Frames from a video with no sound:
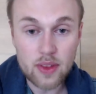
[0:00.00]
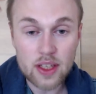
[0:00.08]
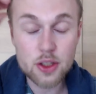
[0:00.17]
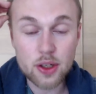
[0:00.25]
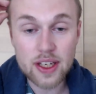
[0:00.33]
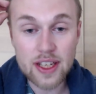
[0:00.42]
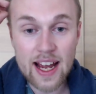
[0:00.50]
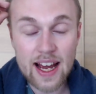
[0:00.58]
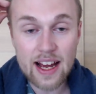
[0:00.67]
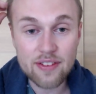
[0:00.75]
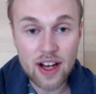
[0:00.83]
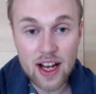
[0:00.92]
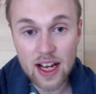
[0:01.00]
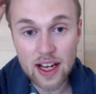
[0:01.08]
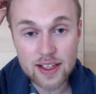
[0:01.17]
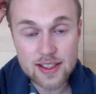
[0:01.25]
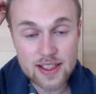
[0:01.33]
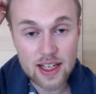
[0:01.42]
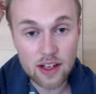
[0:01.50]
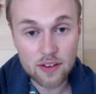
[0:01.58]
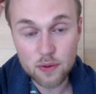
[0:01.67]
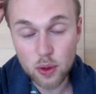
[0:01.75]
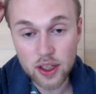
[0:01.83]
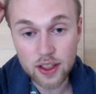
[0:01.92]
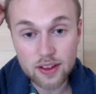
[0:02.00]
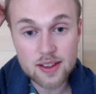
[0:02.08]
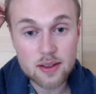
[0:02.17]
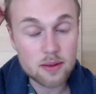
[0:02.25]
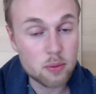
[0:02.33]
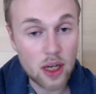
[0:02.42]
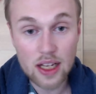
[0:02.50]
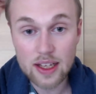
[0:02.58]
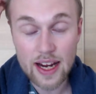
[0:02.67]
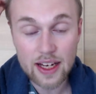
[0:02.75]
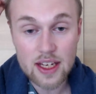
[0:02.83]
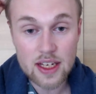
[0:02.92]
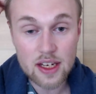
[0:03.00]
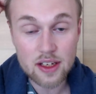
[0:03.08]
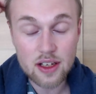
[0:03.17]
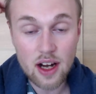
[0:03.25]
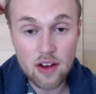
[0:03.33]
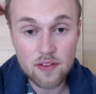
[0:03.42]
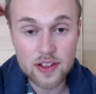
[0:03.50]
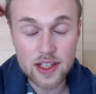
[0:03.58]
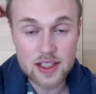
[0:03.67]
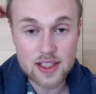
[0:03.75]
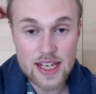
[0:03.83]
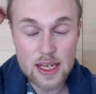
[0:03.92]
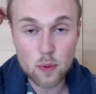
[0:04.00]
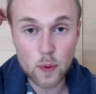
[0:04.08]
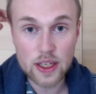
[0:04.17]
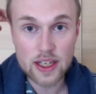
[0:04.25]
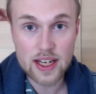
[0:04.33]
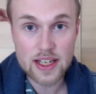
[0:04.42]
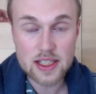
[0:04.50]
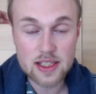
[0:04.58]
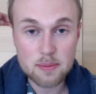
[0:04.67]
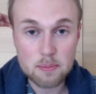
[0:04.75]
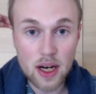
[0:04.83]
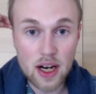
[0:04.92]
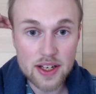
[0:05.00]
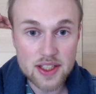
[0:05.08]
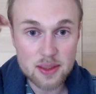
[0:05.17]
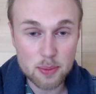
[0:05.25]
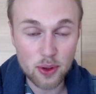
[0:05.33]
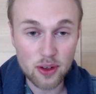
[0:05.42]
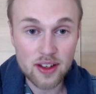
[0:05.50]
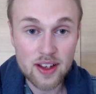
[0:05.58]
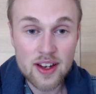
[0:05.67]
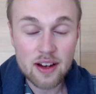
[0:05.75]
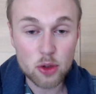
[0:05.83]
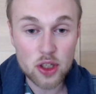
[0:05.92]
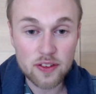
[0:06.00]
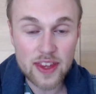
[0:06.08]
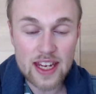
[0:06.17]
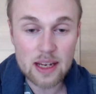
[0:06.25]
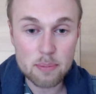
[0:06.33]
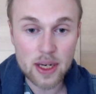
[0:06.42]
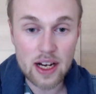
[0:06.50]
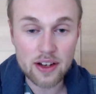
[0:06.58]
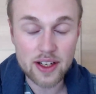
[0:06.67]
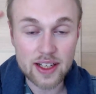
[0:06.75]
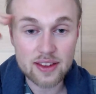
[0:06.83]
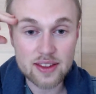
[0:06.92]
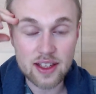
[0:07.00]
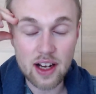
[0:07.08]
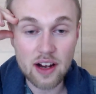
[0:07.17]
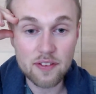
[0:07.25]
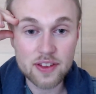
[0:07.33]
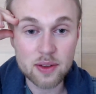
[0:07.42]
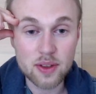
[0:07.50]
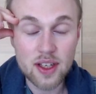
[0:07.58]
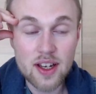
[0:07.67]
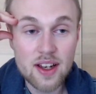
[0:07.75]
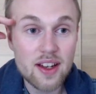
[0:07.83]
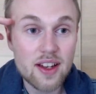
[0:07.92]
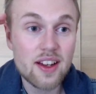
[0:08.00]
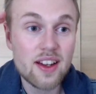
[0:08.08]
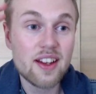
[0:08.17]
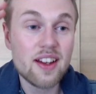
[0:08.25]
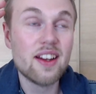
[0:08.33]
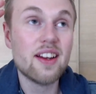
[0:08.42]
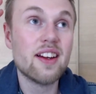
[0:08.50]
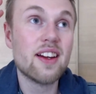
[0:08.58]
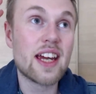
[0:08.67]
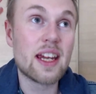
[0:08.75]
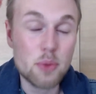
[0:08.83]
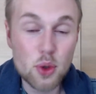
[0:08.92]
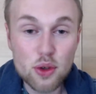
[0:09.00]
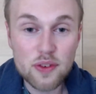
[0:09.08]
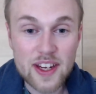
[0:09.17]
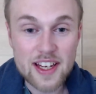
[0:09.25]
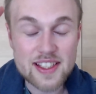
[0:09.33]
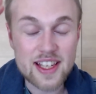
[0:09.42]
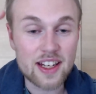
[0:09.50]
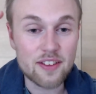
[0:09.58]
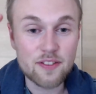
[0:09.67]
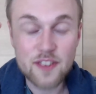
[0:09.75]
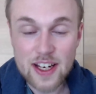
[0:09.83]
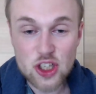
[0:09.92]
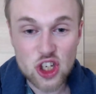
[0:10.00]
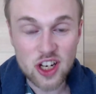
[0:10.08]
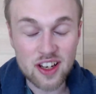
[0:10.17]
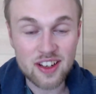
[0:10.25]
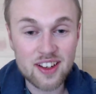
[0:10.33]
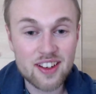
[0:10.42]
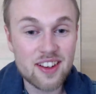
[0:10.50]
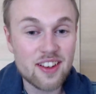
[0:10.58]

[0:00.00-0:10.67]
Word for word: You can have a high self worth while lacking in confidence. Equally is possible. And when you think about it, often in movies and in fiction,